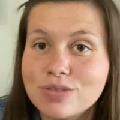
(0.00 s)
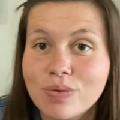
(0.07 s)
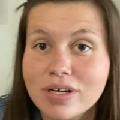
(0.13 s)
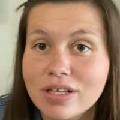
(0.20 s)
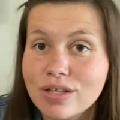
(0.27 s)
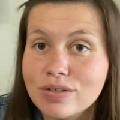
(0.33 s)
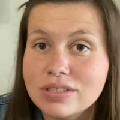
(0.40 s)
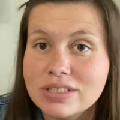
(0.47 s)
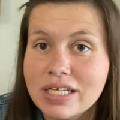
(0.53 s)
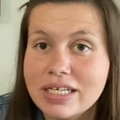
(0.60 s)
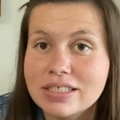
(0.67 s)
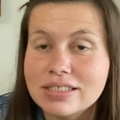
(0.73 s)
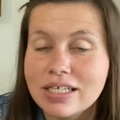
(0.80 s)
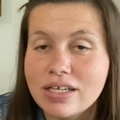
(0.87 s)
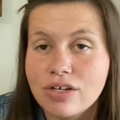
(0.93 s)
one of those
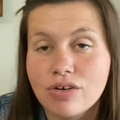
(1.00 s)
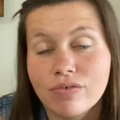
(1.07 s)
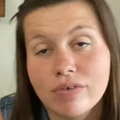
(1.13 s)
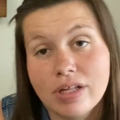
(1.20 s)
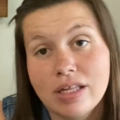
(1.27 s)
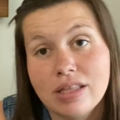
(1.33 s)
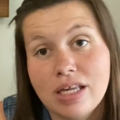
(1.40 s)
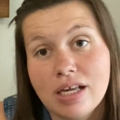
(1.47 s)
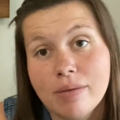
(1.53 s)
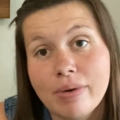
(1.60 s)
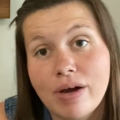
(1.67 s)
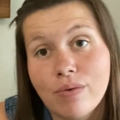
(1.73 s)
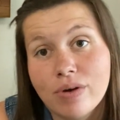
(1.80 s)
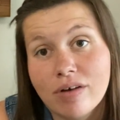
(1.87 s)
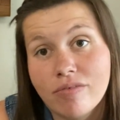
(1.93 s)
things that you don't really think
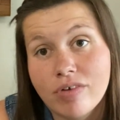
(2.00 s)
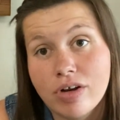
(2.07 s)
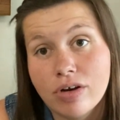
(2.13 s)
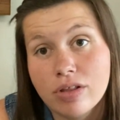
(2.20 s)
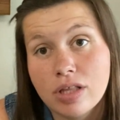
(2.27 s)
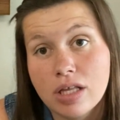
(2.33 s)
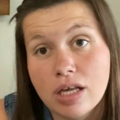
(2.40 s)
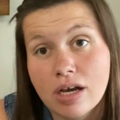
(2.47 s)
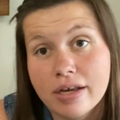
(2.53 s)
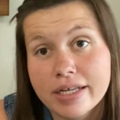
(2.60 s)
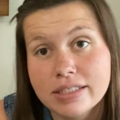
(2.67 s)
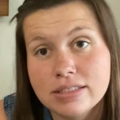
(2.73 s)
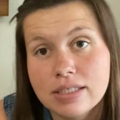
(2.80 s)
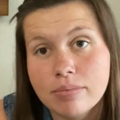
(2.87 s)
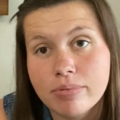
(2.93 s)
about whenever you're the
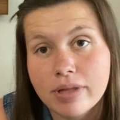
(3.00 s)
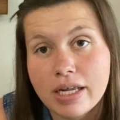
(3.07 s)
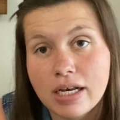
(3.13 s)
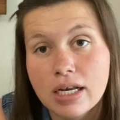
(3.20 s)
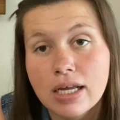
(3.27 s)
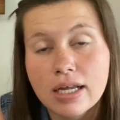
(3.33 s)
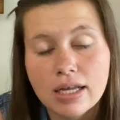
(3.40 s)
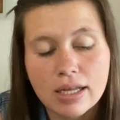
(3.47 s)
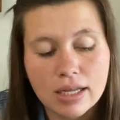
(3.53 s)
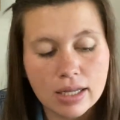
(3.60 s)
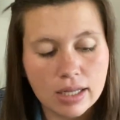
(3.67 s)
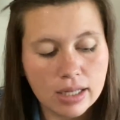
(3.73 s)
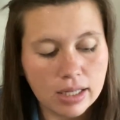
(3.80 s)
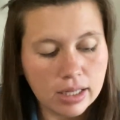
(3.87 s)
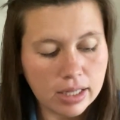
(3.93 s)
youngest sibling.
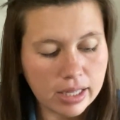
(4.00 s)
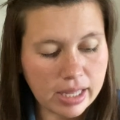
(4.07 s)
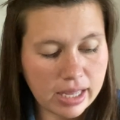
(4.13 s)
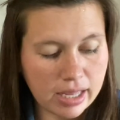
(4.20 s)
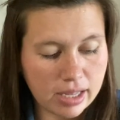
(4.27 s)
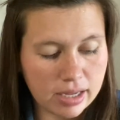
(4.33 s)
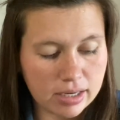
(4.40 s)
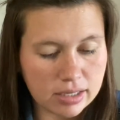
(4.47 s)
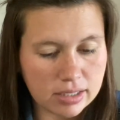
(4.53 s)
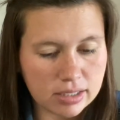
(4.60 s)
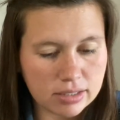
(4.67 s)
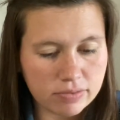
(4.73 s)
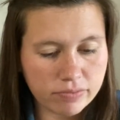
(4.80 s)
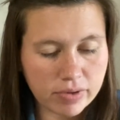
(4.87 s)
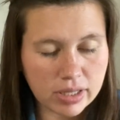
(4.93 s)
And
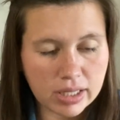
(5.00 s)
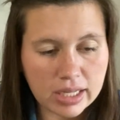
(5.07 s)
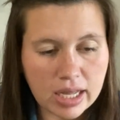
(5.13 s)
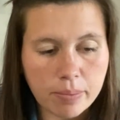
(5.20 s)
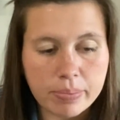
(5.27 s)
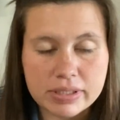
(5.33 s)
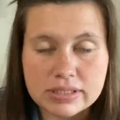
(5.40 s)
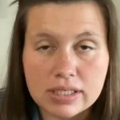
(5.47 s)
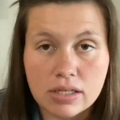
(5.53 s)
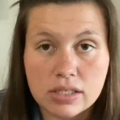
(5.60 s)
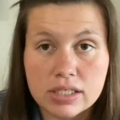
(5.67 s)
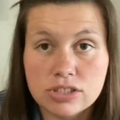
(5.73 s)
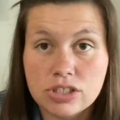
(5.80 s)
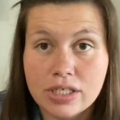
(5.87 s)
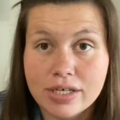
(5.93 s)
really up until
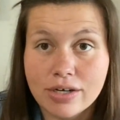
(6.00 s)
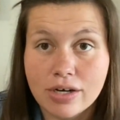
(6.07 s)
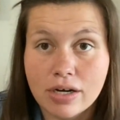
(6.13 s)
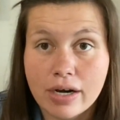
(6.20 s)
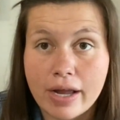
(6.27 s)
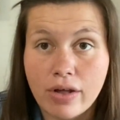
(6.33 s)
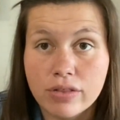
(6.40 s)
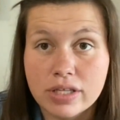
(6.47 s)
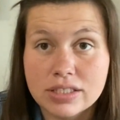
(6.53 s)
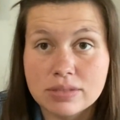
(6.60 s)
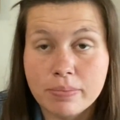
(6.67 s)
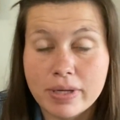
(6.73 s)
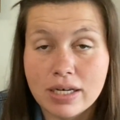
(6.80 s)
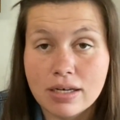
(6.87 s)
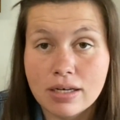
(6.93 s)
this year, her health has
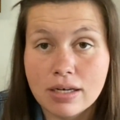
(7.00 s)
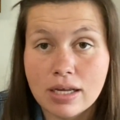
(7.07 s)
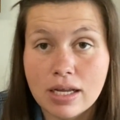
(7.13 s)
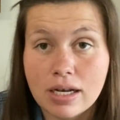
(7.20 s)
been